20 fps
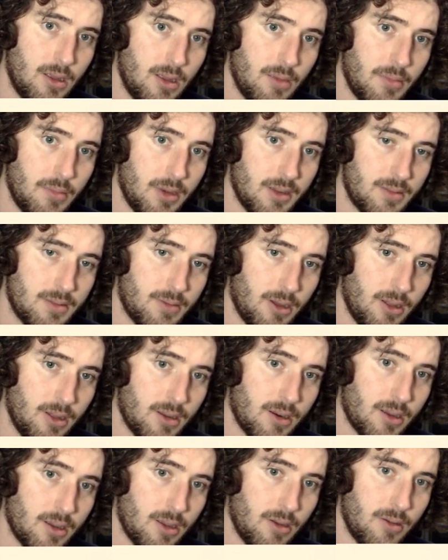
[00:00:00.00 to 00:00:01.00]
He's probably
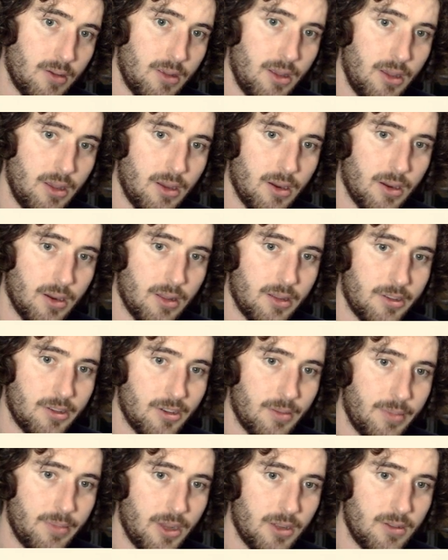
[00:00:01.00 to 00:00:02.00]
going to go here and then
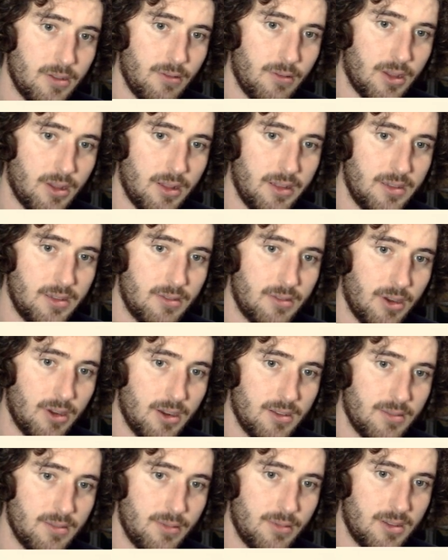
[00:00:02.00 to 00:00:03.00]
jump out to one of these
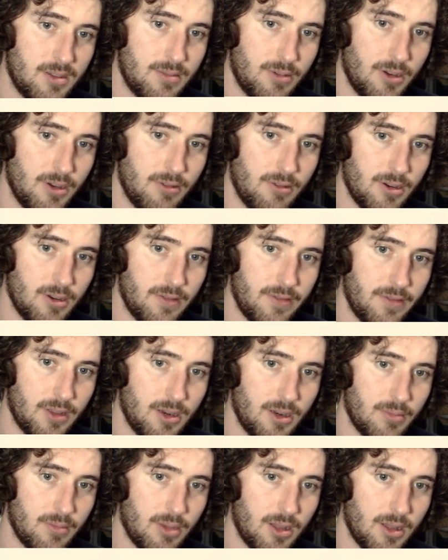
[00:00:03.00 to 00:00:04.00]
squares, but it's pretty well
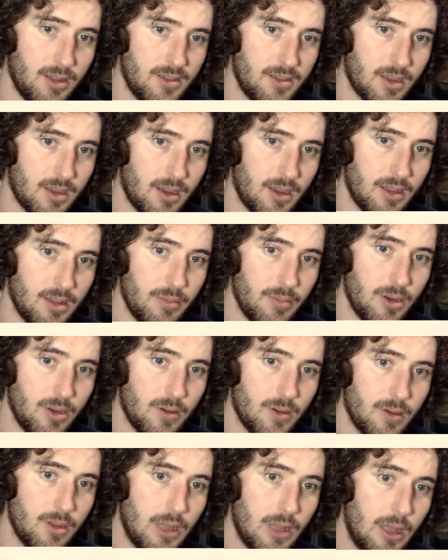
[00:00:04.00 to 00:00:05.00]
defended by this guy in the
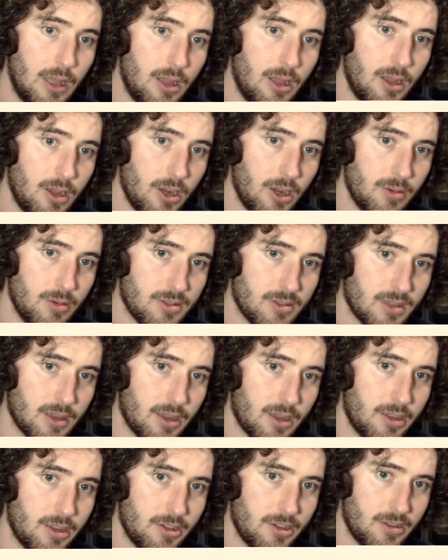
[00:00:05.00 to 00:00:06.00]
middle. I almost think
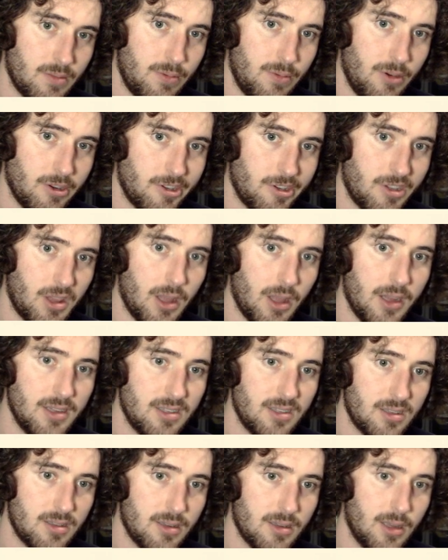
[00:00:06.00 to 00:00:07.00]
I can just push
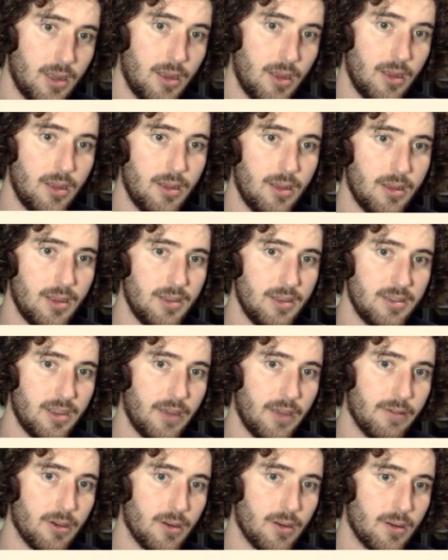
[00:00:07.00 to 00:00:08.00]
this. He's
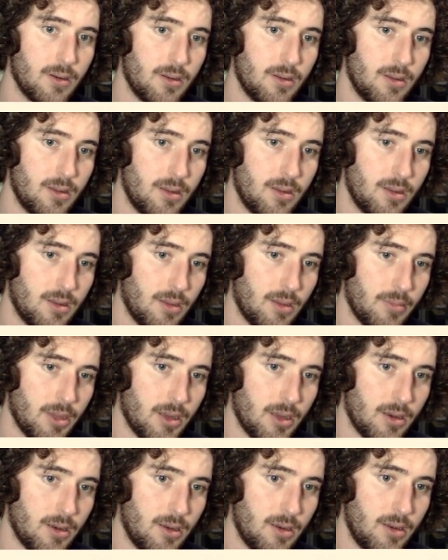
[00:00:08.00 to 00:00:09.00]
never. I
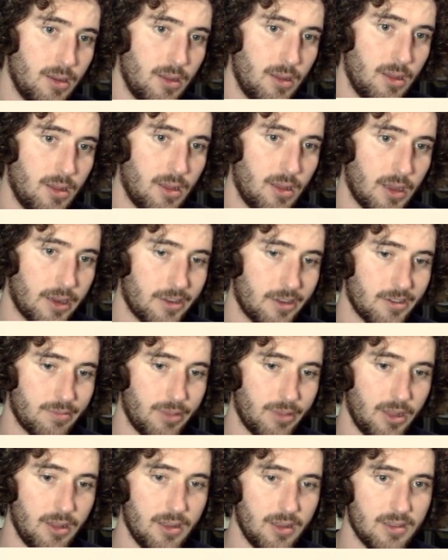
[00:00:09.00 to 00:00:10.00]
mean, I can just
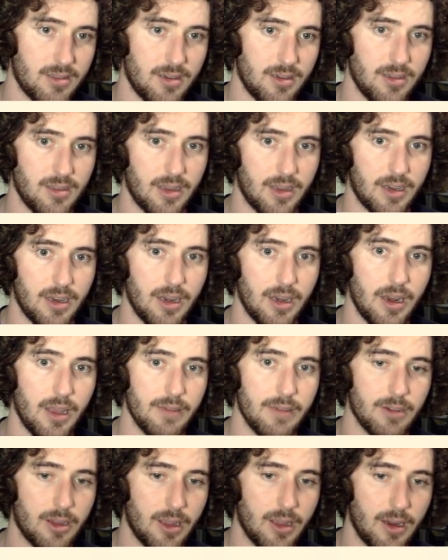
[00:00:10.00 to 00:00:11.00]
play this, and he's like
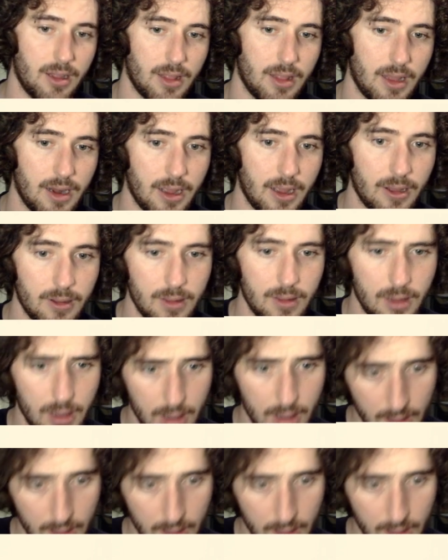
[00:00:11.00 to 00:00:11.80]
never getting that out.